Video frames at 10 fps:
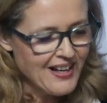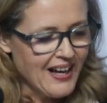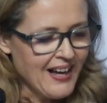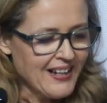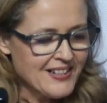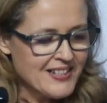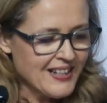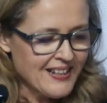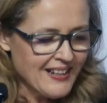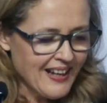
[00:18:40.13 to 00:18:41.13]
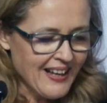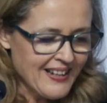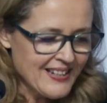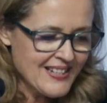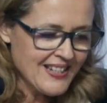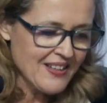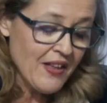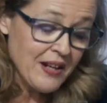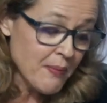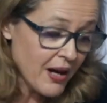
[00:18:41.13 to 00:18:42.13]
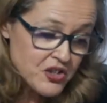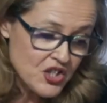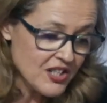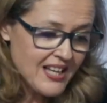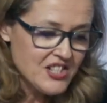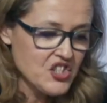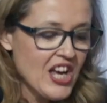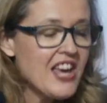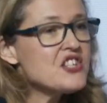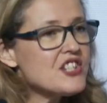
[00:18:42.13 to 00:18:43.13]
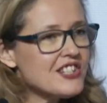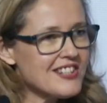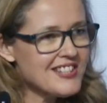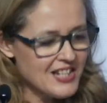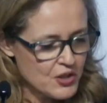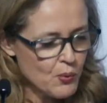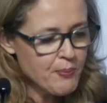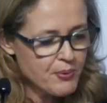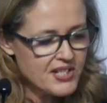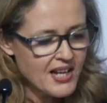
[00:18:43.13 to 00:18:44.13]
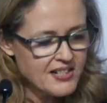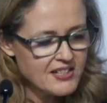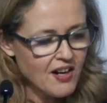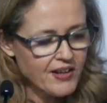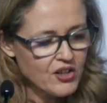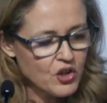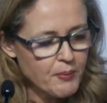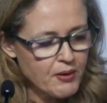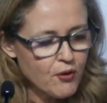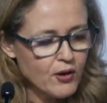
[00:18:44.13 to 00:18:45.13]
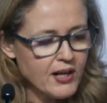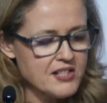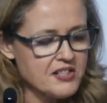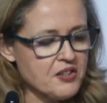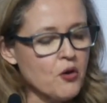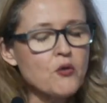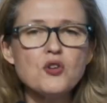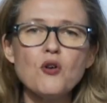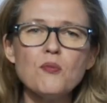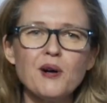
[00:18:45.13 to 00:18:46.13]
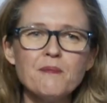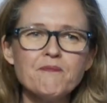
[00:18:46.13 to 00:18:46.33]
and that much has changed since we presented our economic forecast in October,